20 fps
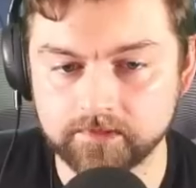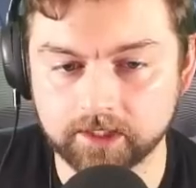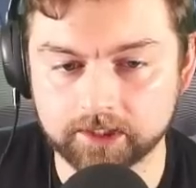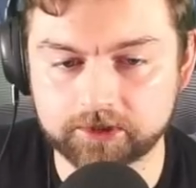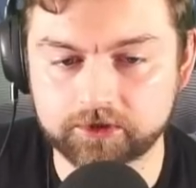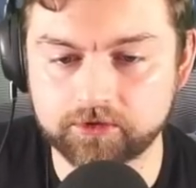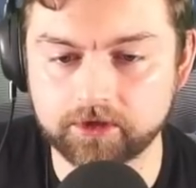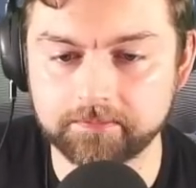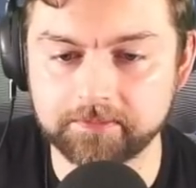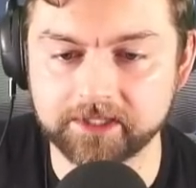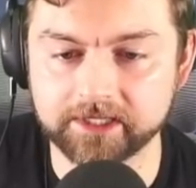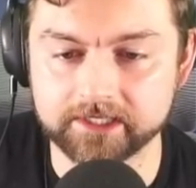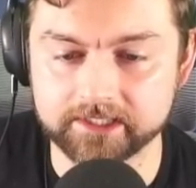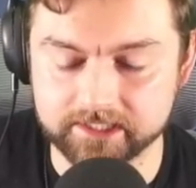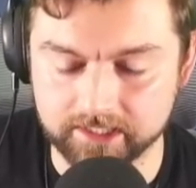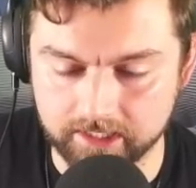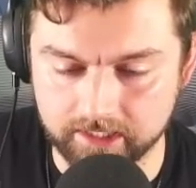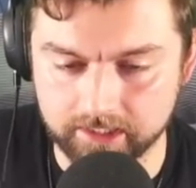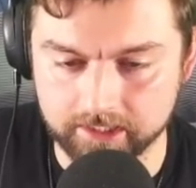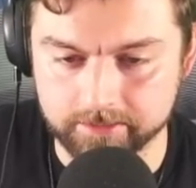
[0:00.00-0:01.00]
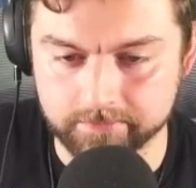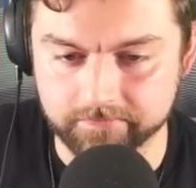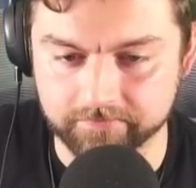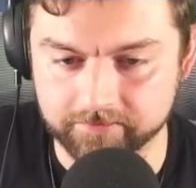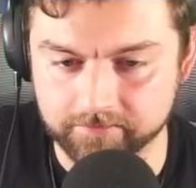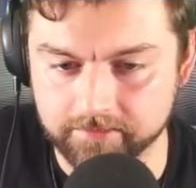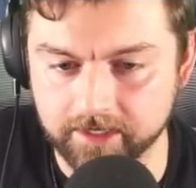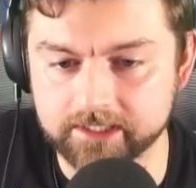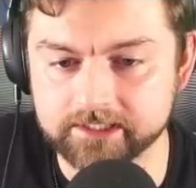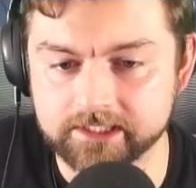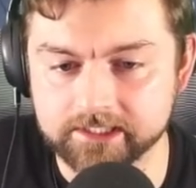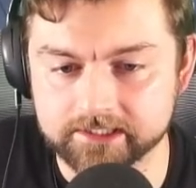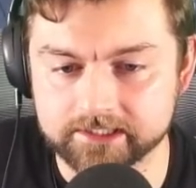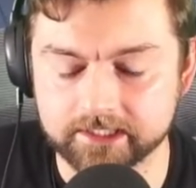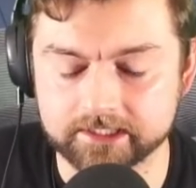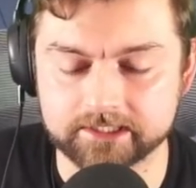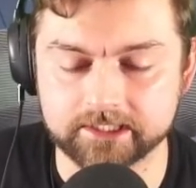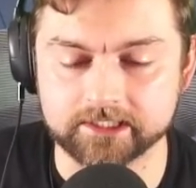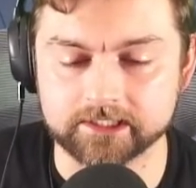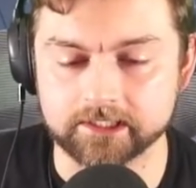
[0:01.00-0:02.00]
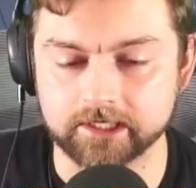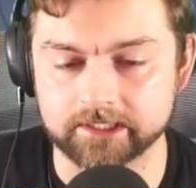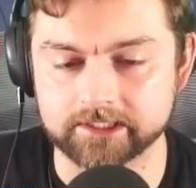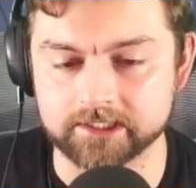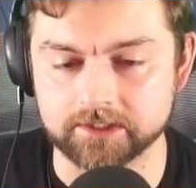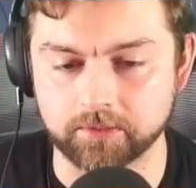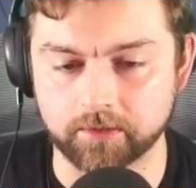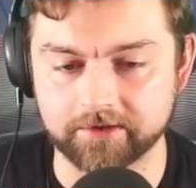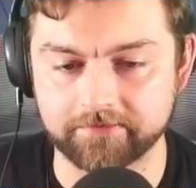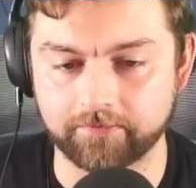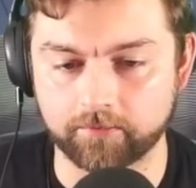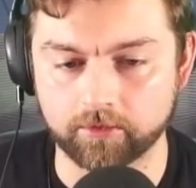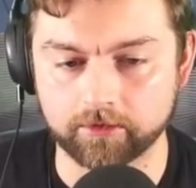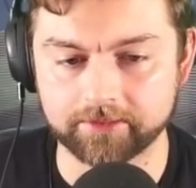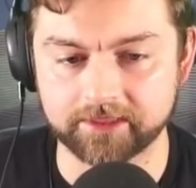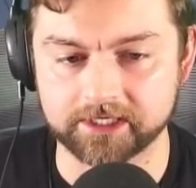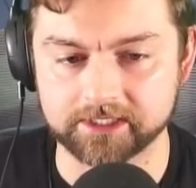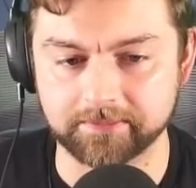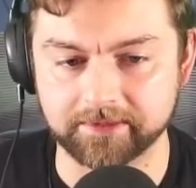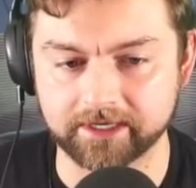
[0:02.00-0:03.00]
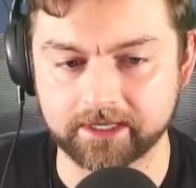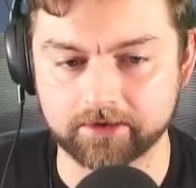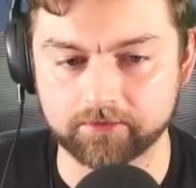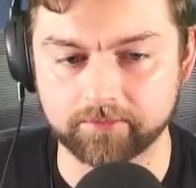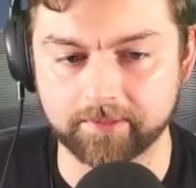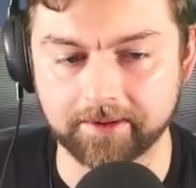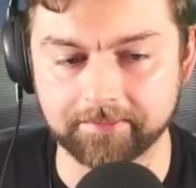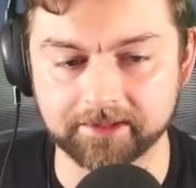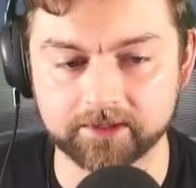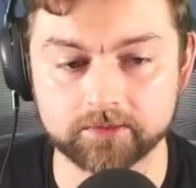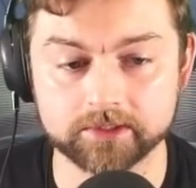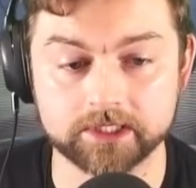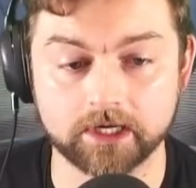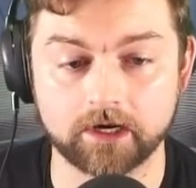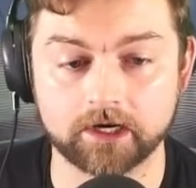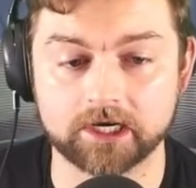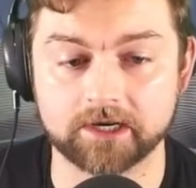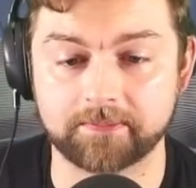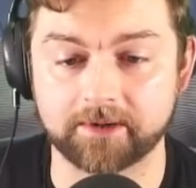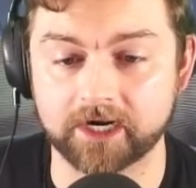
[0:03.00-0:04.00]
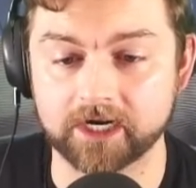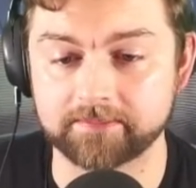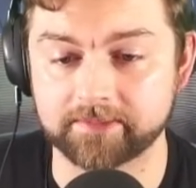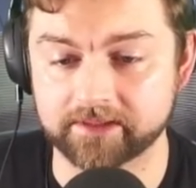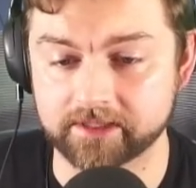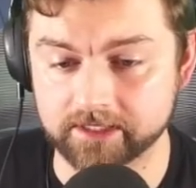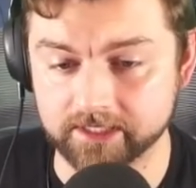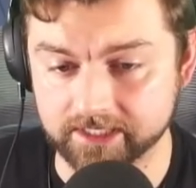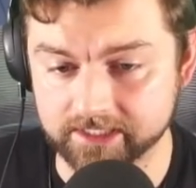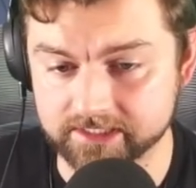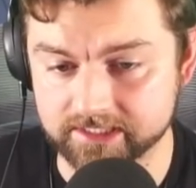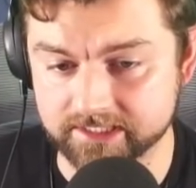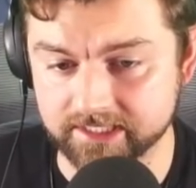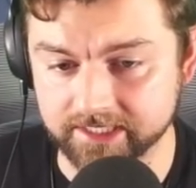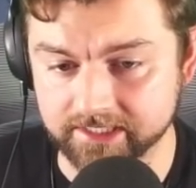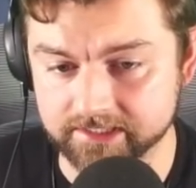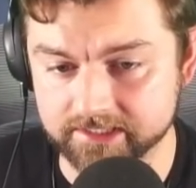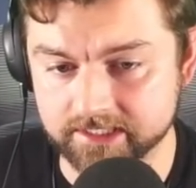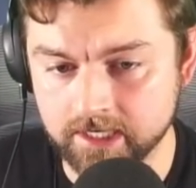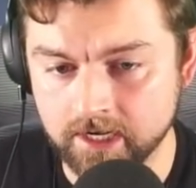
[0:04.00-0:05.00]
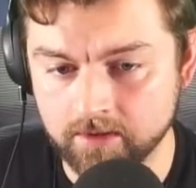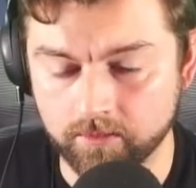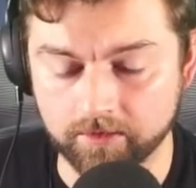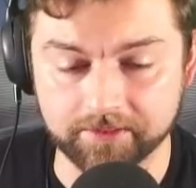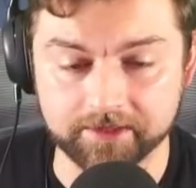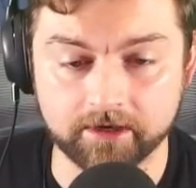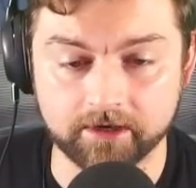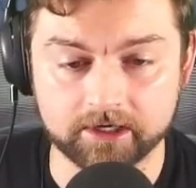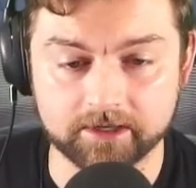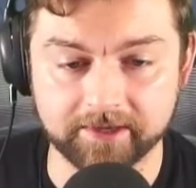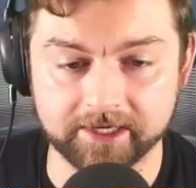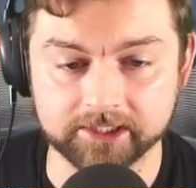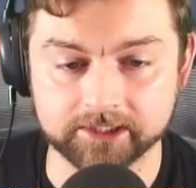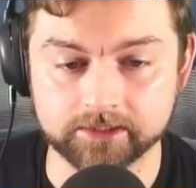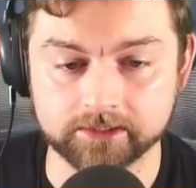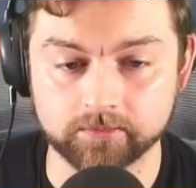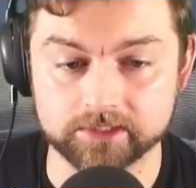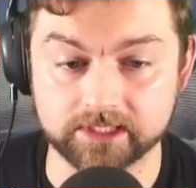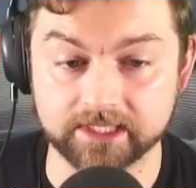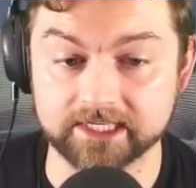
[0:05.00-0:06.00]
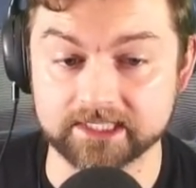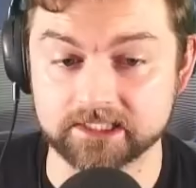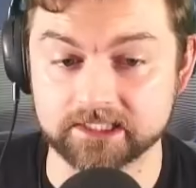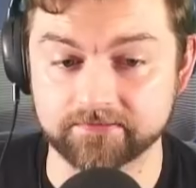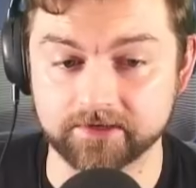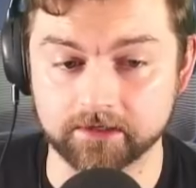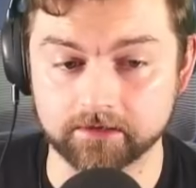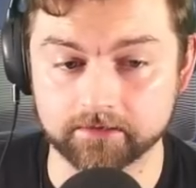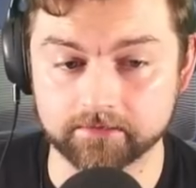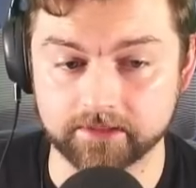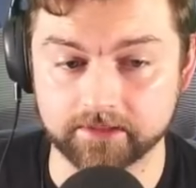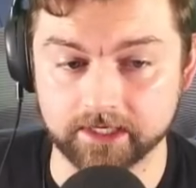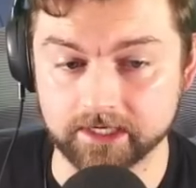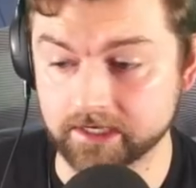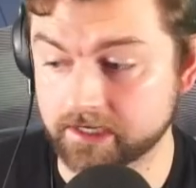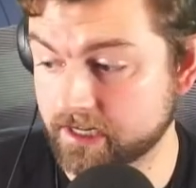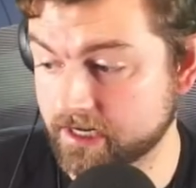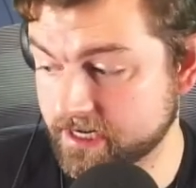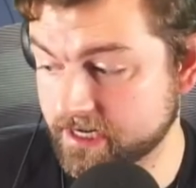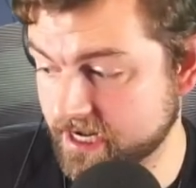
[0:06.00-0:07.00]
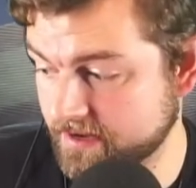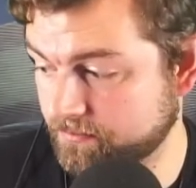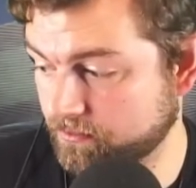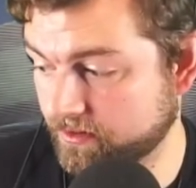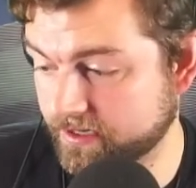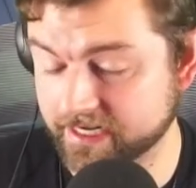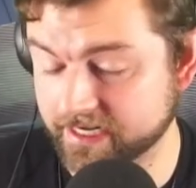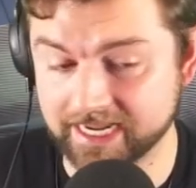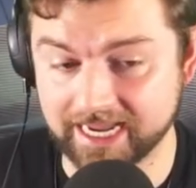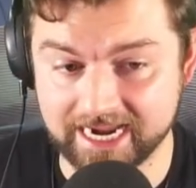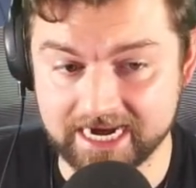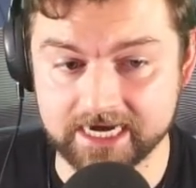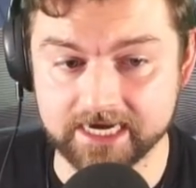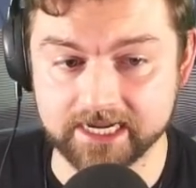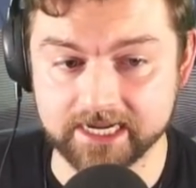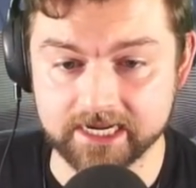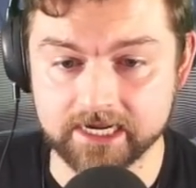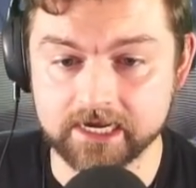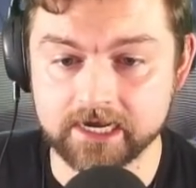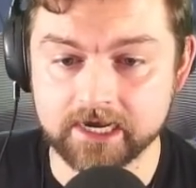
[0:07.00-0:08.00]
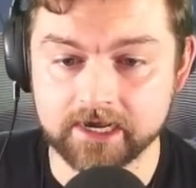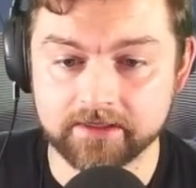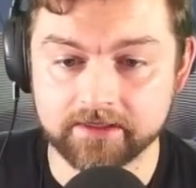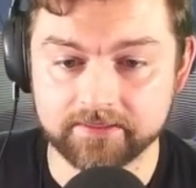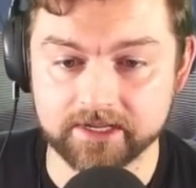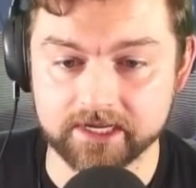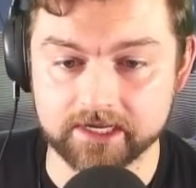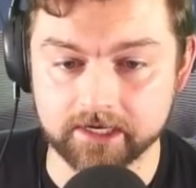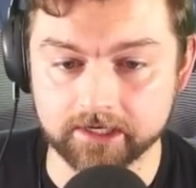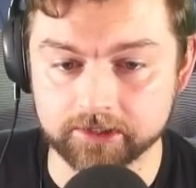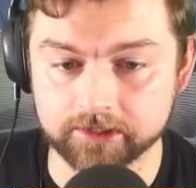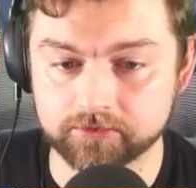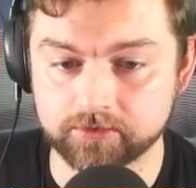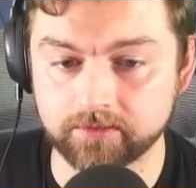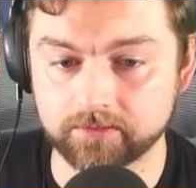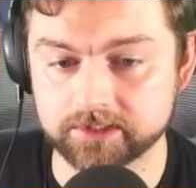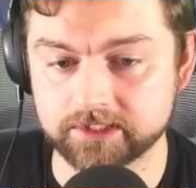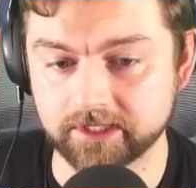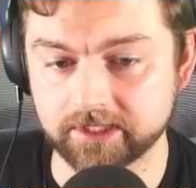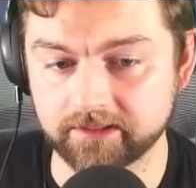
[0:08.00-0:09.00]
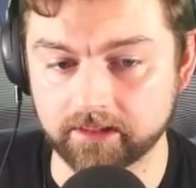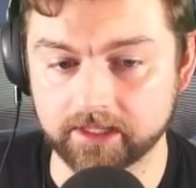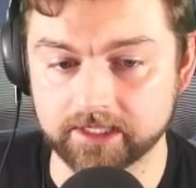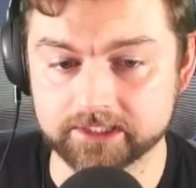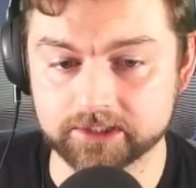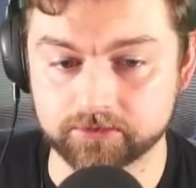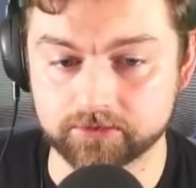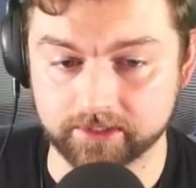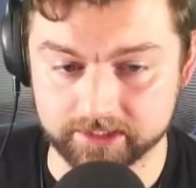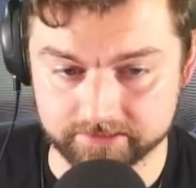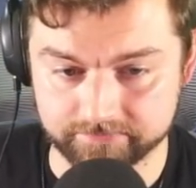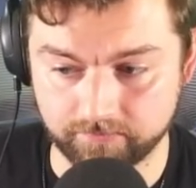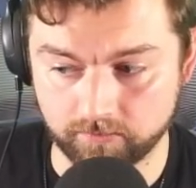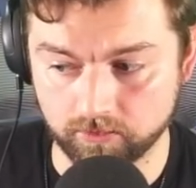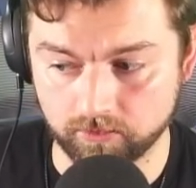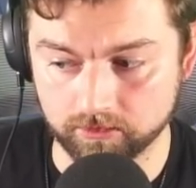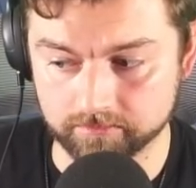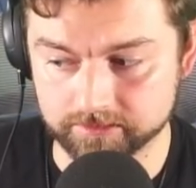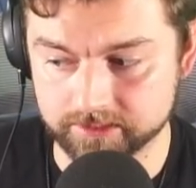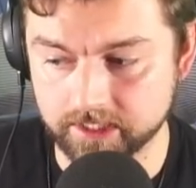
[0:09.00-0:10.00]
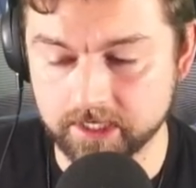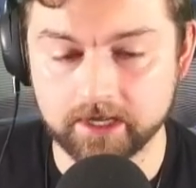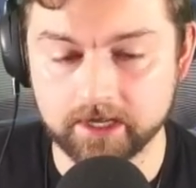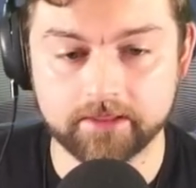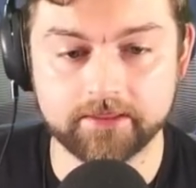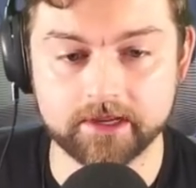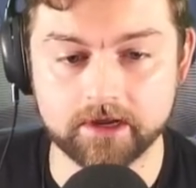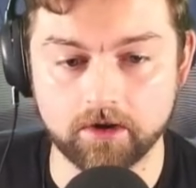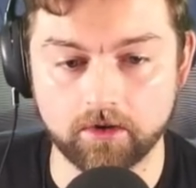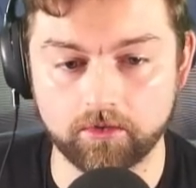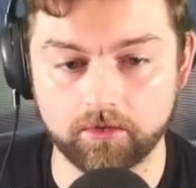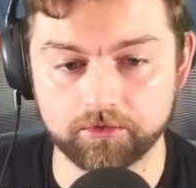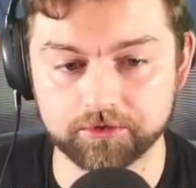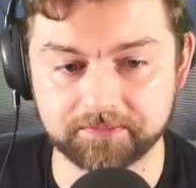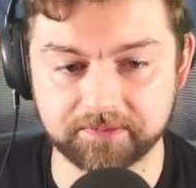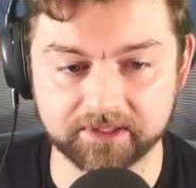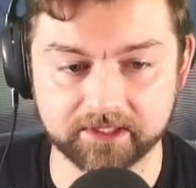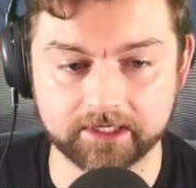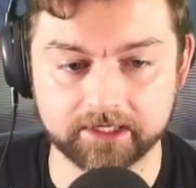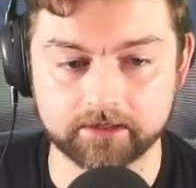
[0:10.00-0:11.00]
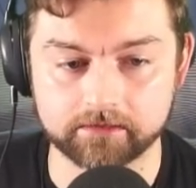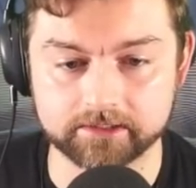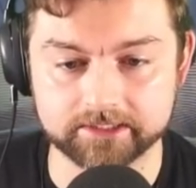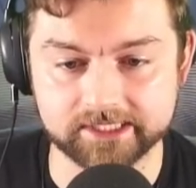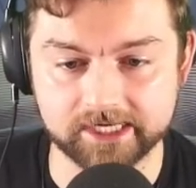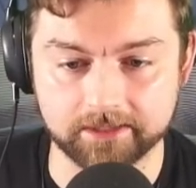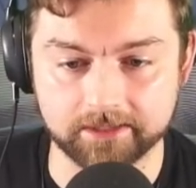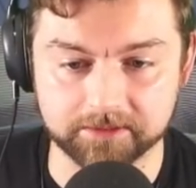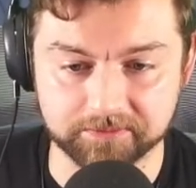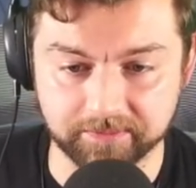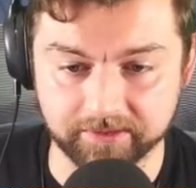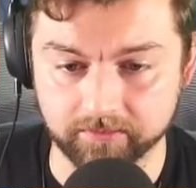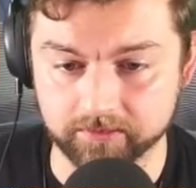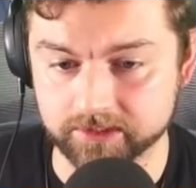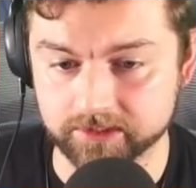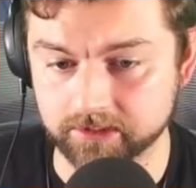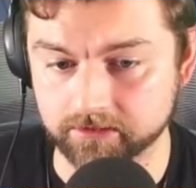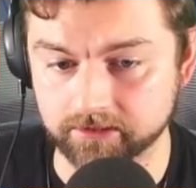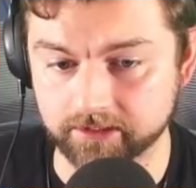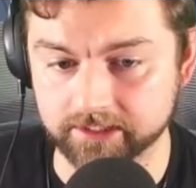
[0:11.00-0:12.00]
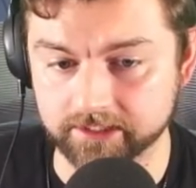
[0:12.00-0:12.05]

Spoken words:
A troubling time. From 1916 to 1924, the Dominican Republic was occupied by the United States. While the occupation was less severe than in neighboring Haiti, the country was nonetheless transformed. The old political establishment was turned on